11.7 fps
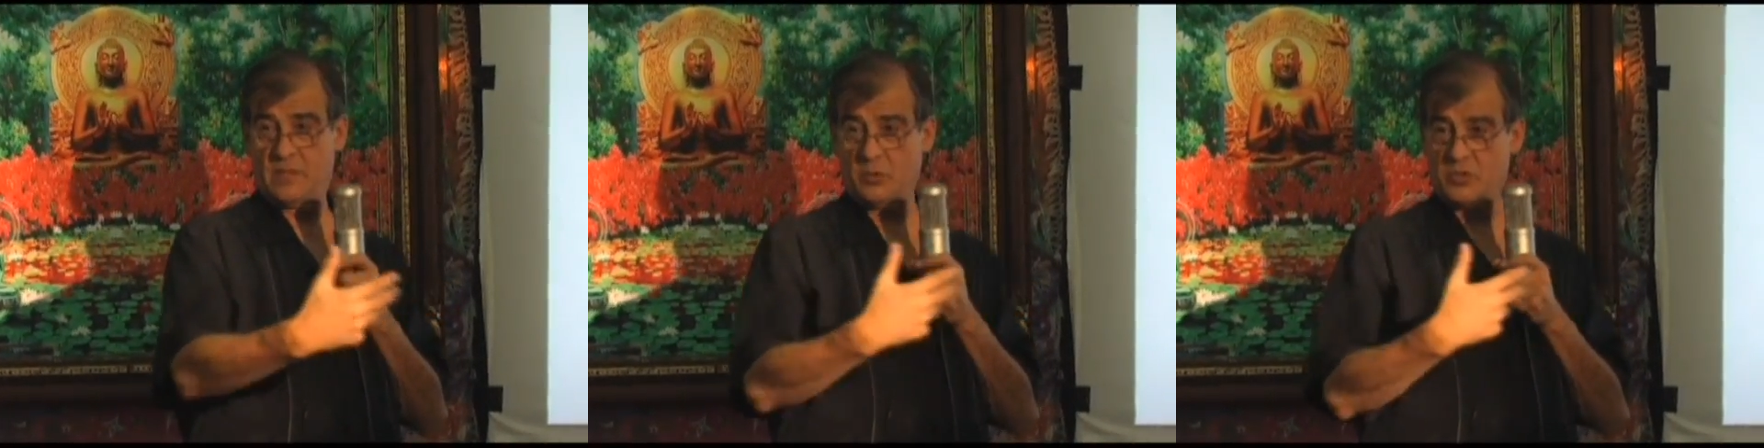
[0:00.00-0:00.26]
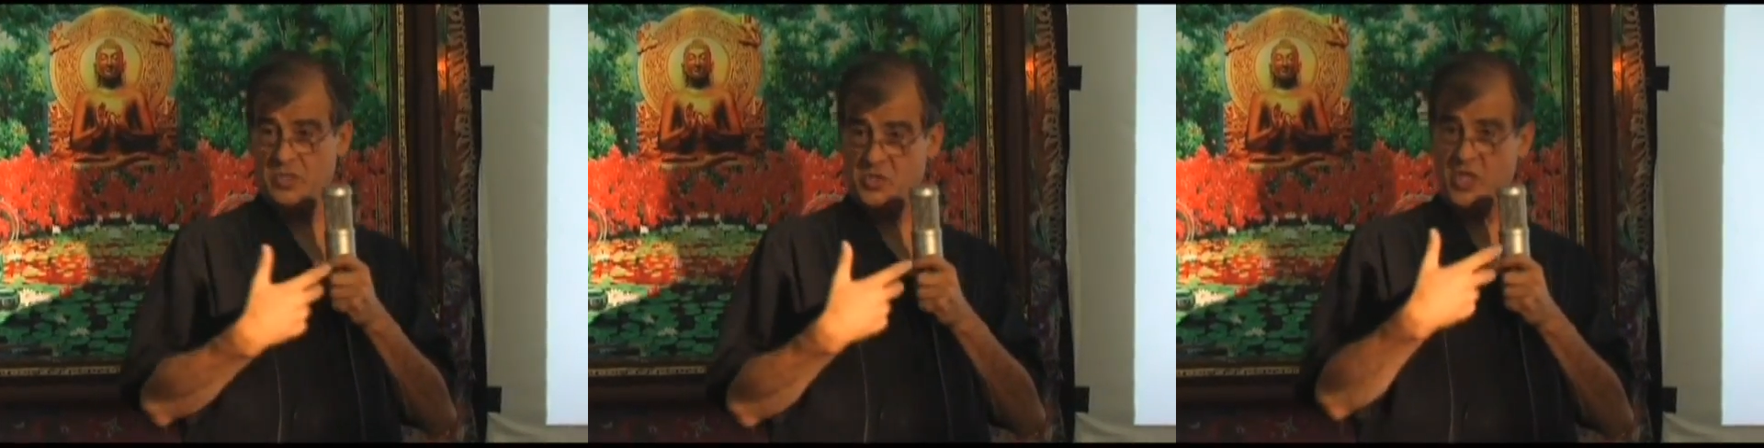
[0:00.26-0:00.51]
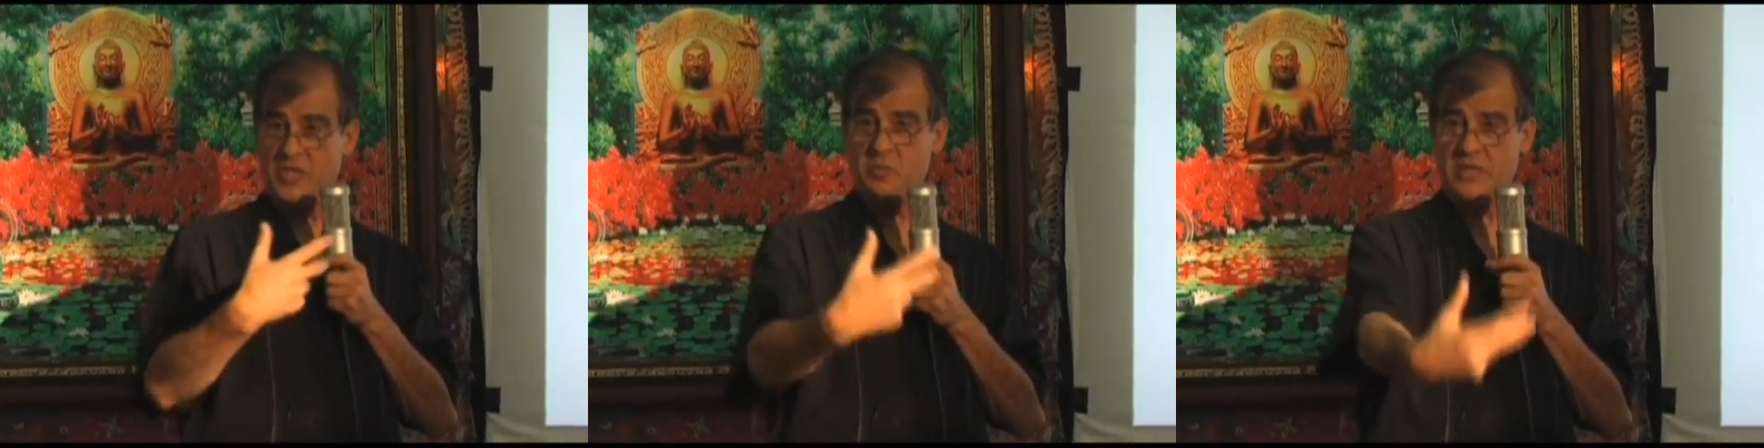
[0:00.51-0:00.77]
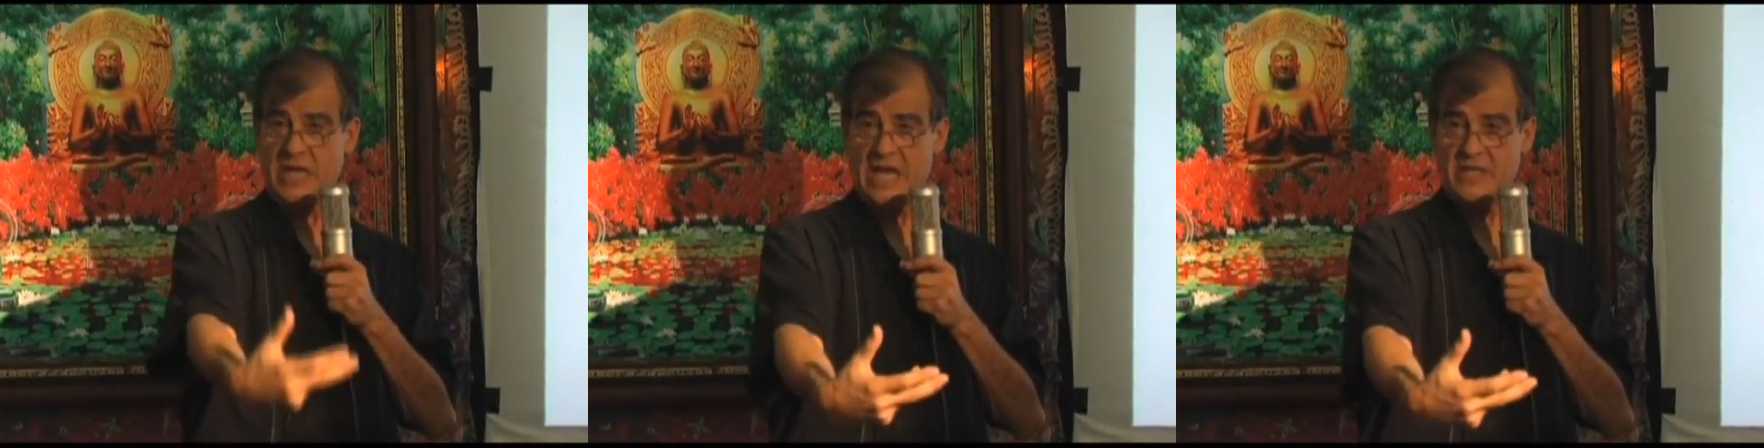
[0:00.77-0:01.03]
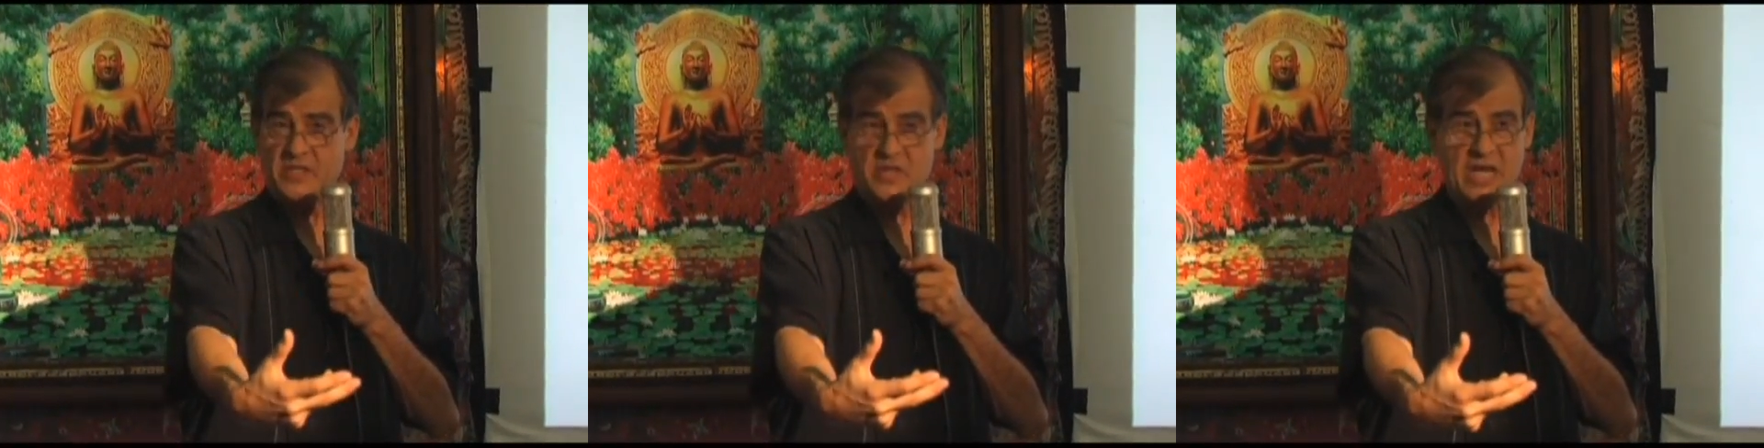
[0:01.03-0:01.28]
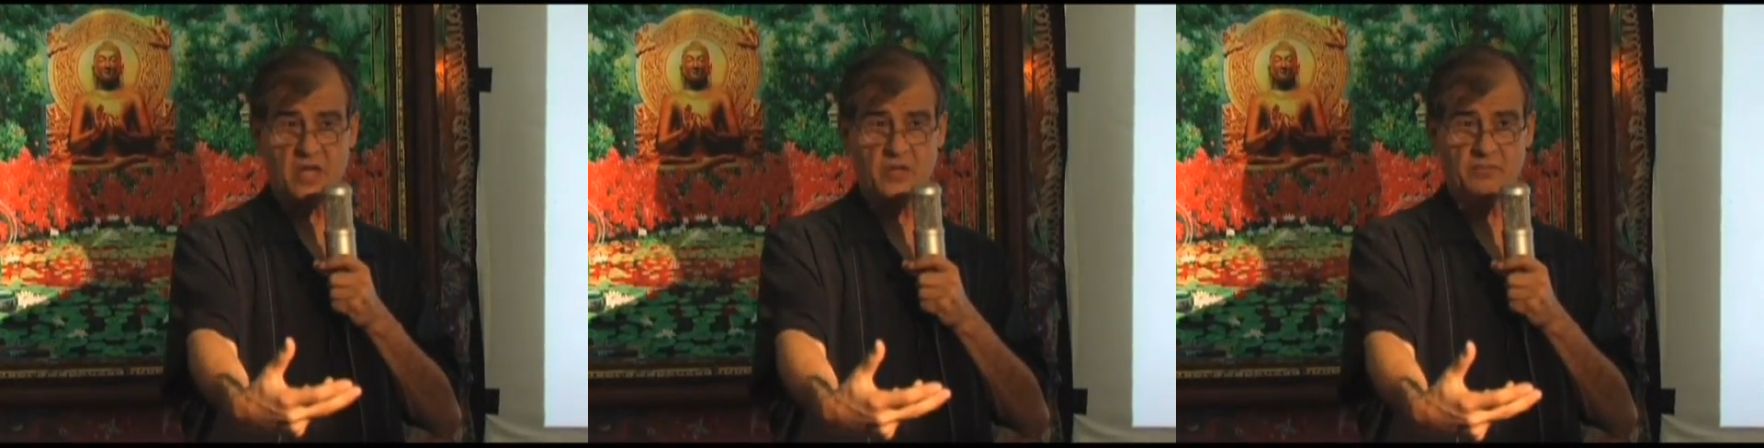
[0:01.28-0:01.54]
was a judgment handed
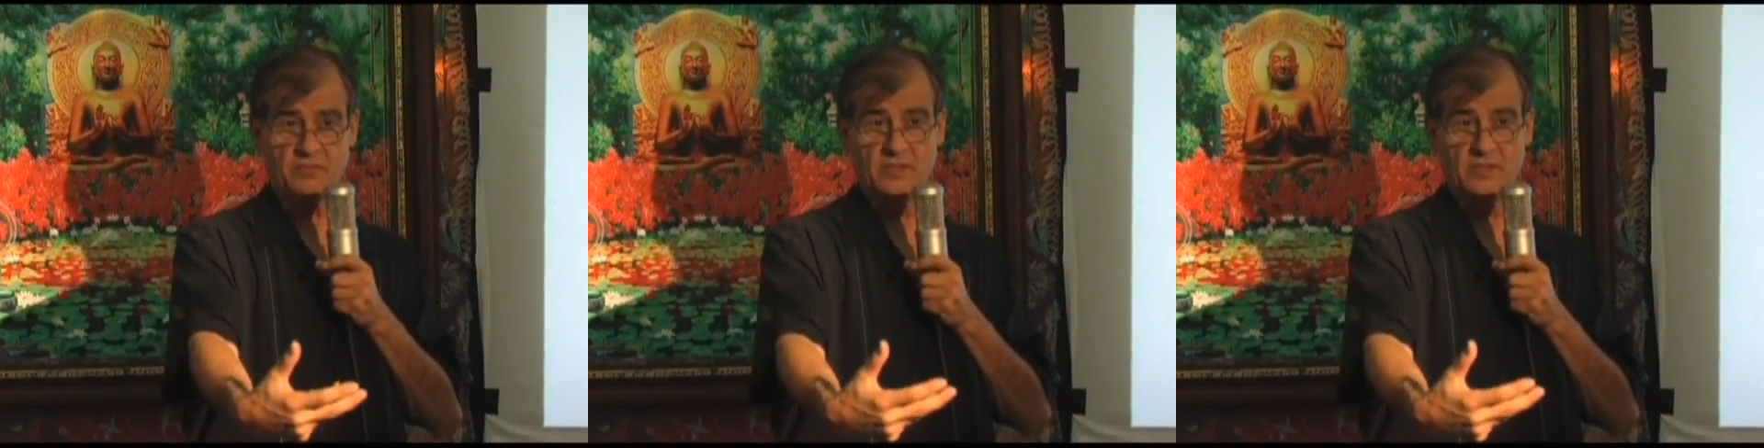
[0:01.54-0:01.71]
down,